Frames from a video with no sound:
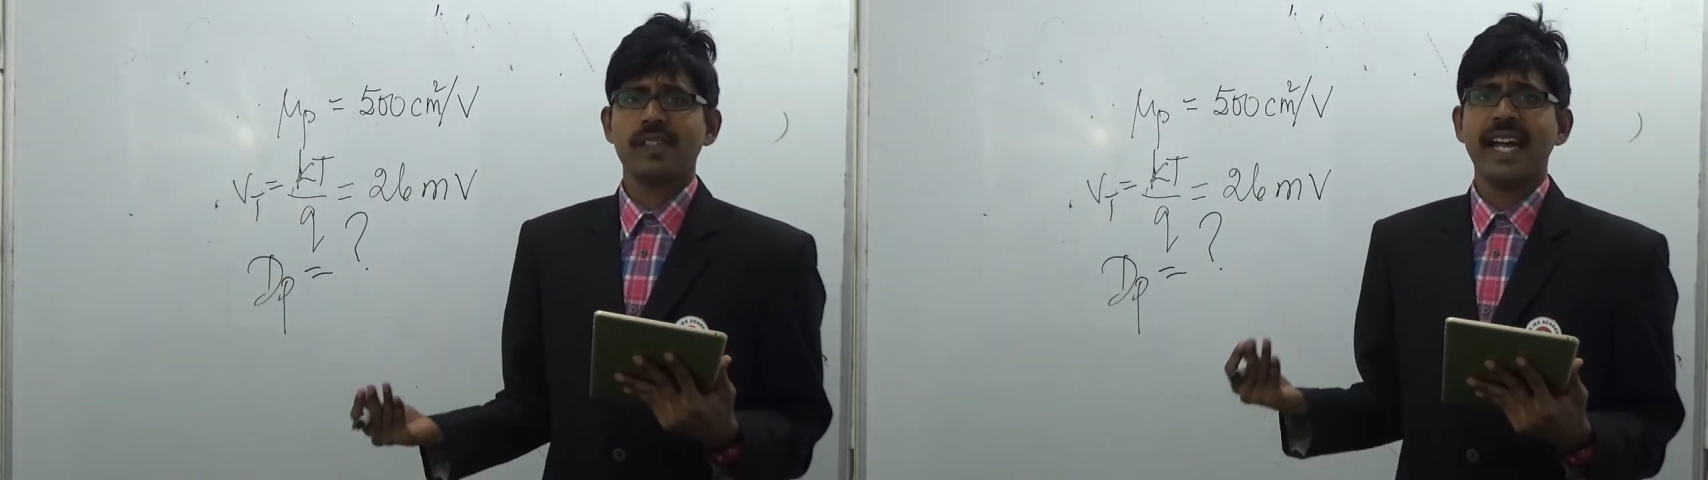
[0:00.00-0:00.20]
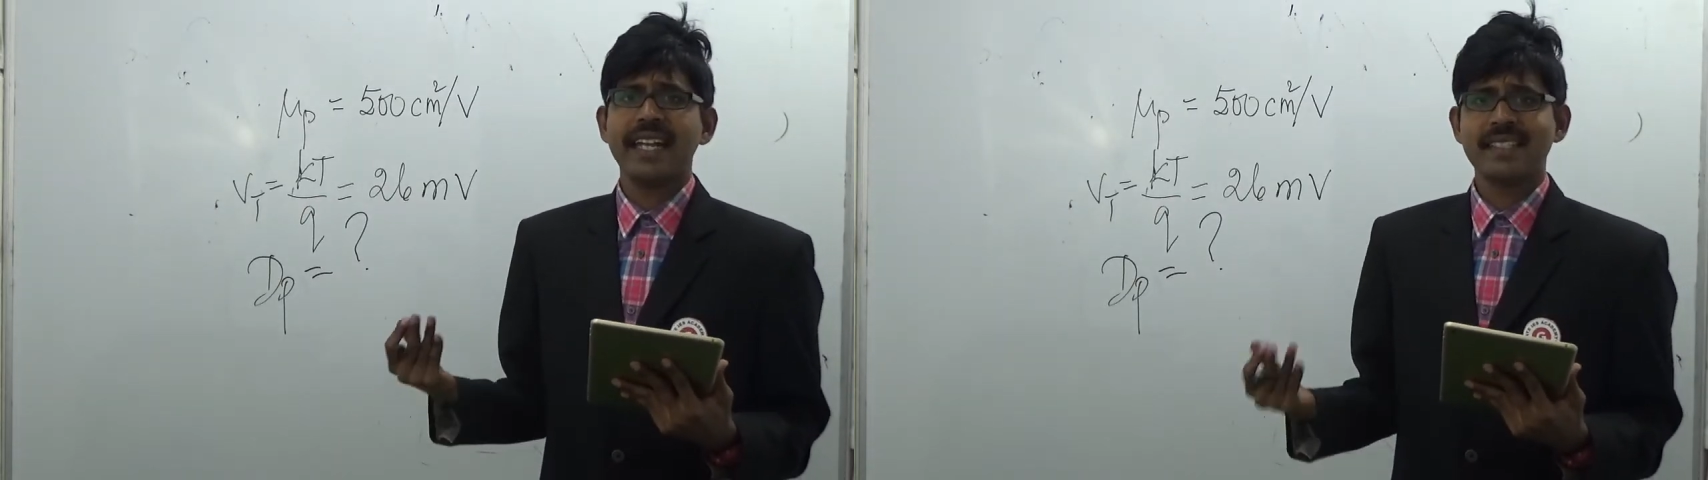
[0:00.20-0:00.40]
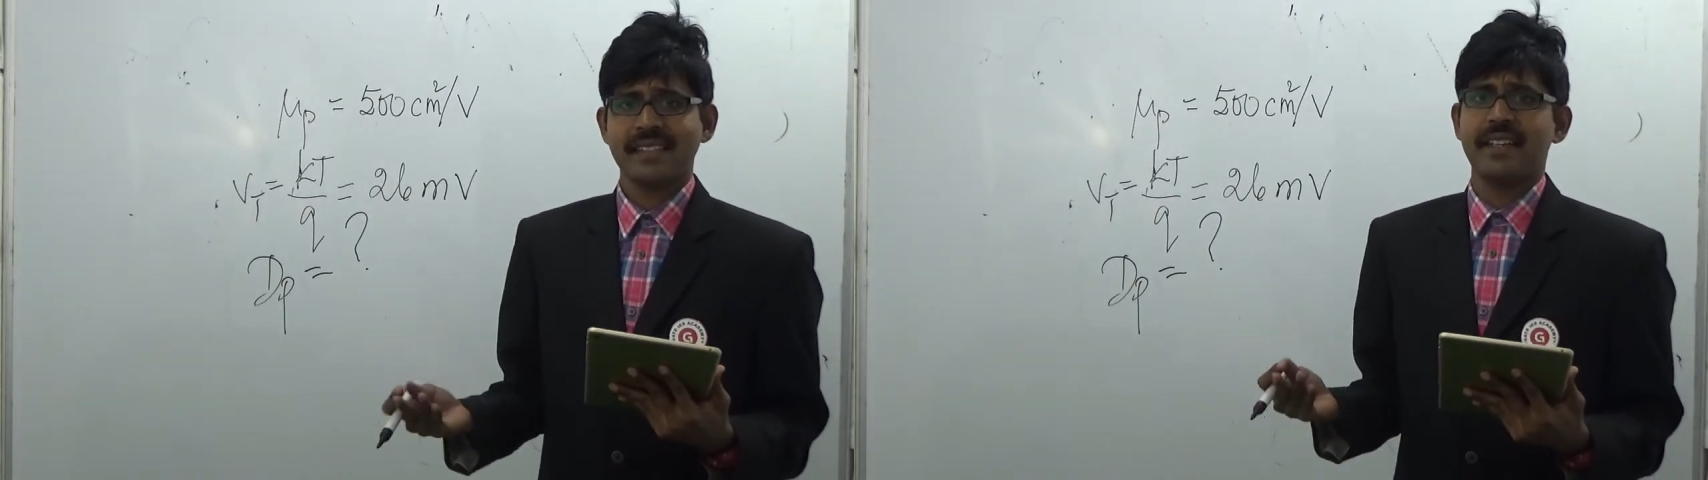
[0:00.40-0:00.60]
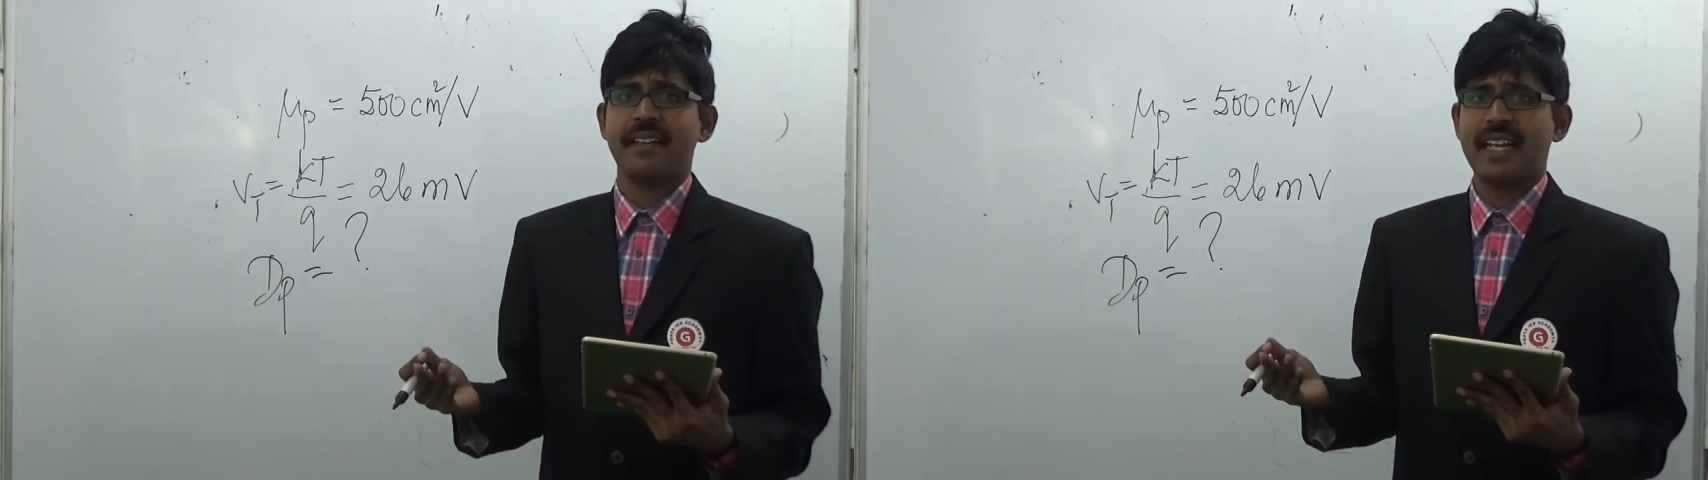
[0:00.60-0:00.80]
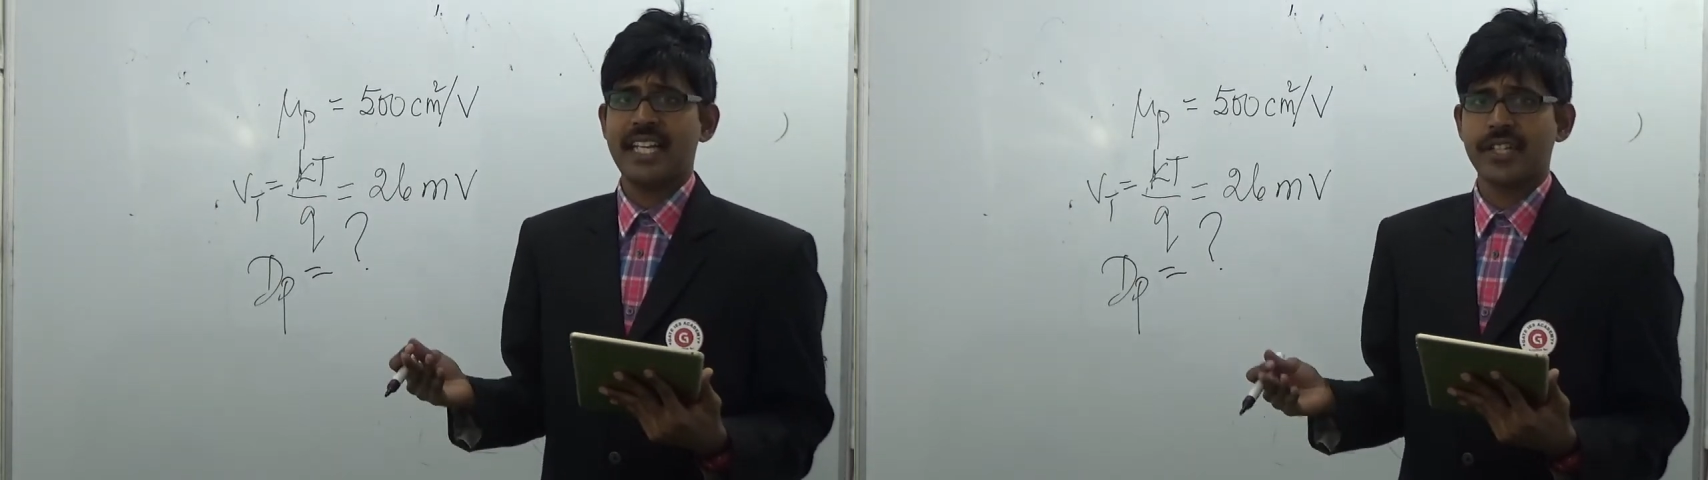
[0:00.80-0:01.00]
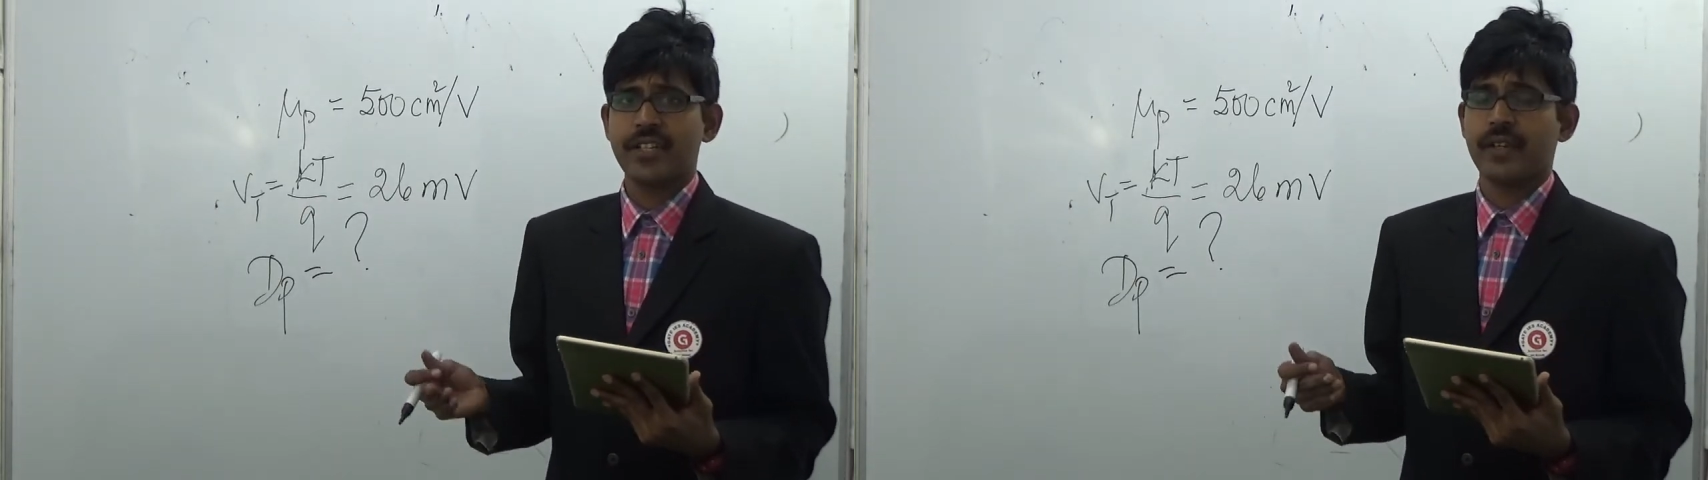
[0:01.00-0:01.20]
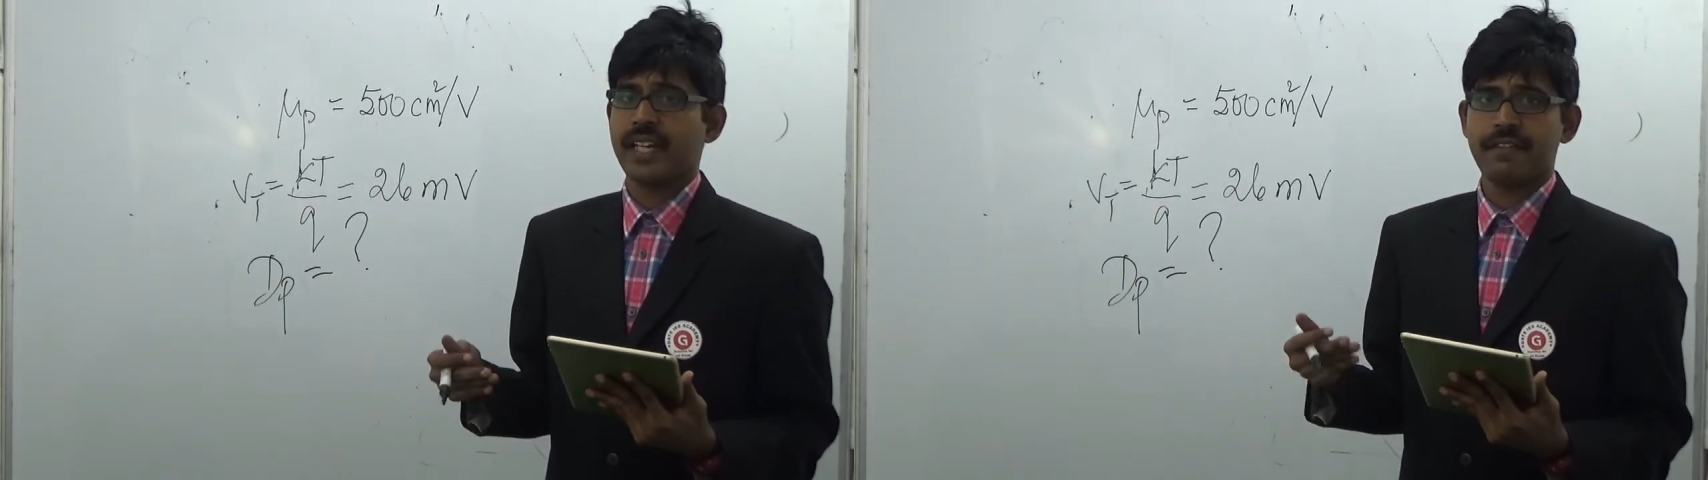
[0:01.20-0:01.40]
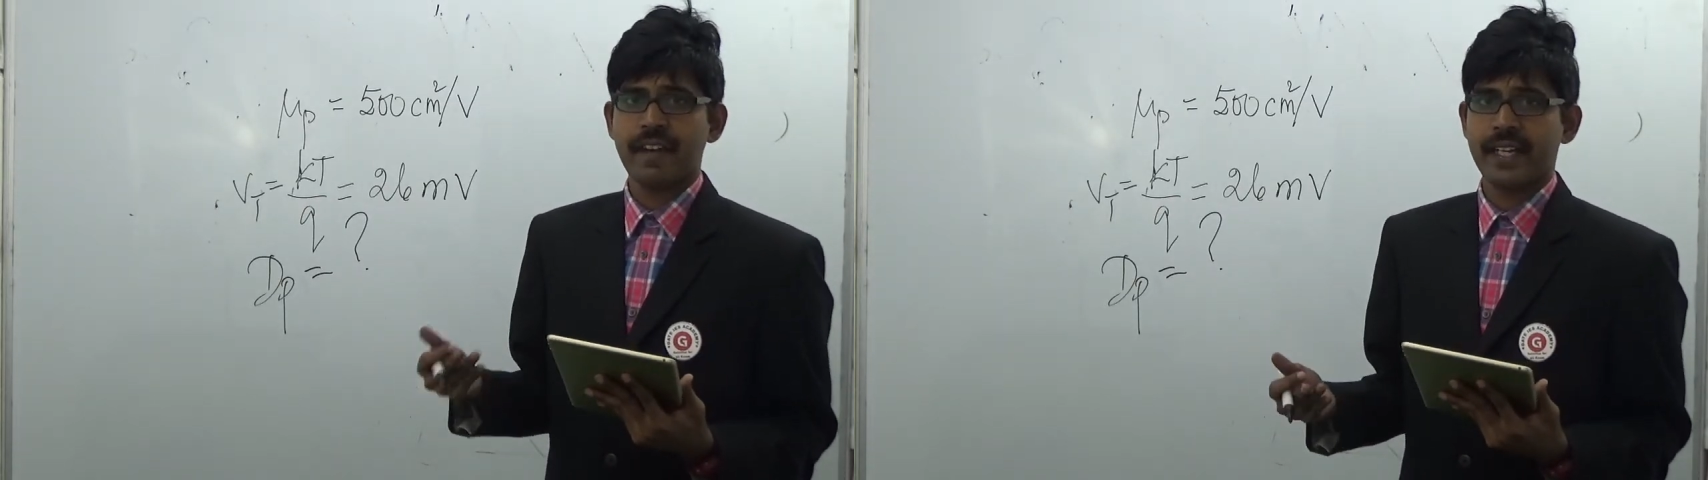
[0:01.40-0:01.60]
Einstein relation, you
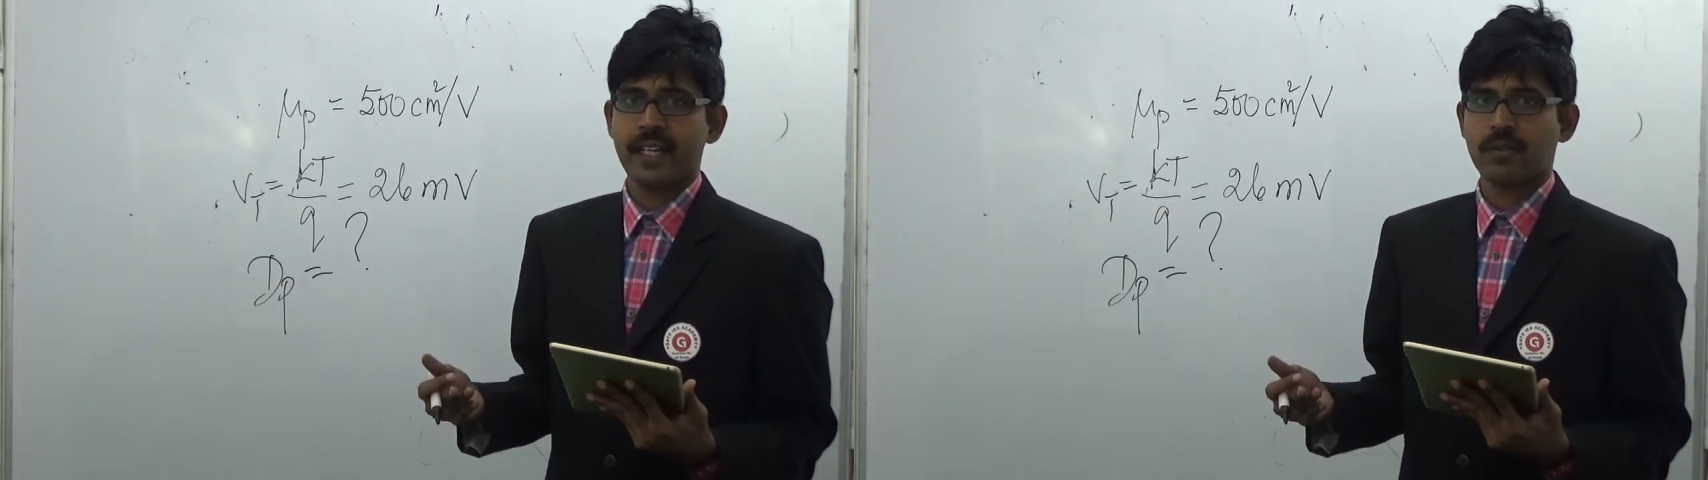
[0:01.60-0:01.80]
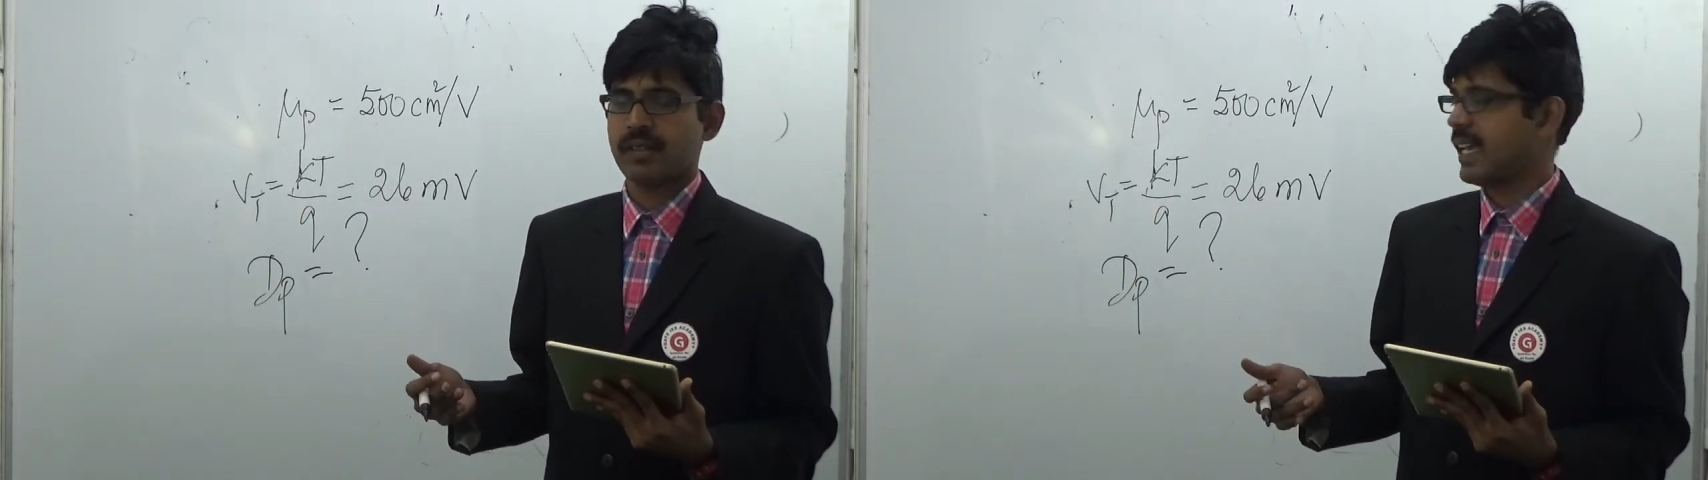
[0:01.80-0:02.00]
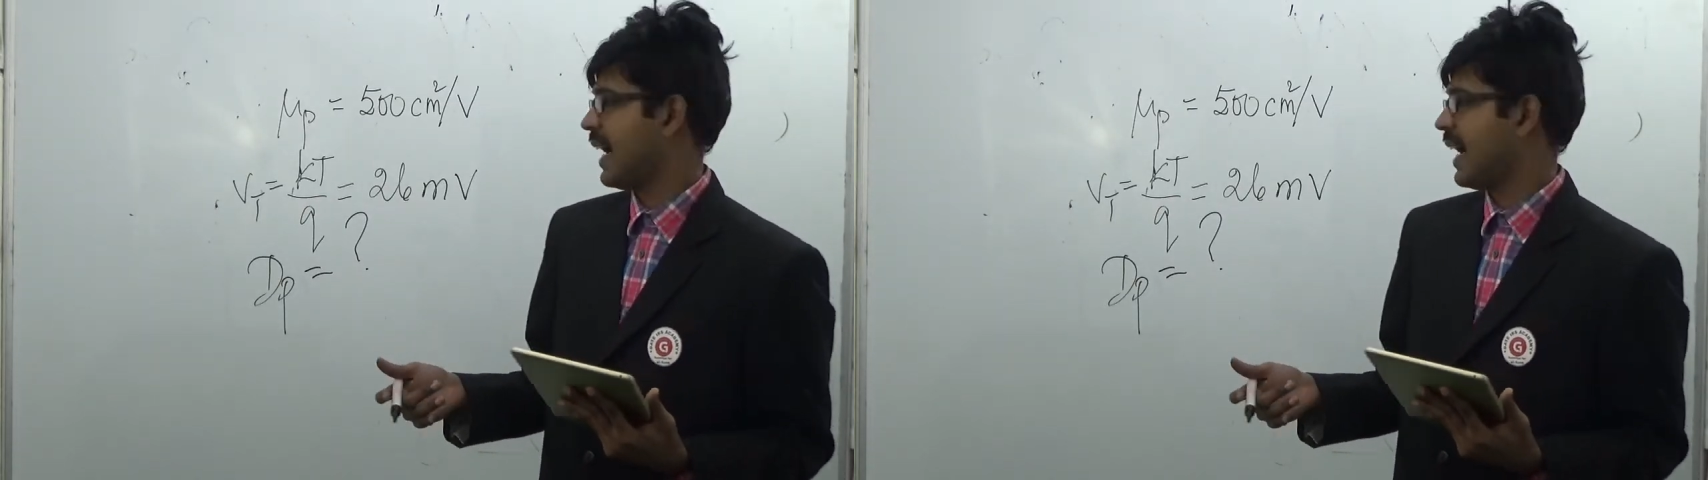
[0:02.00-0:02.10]
can find out the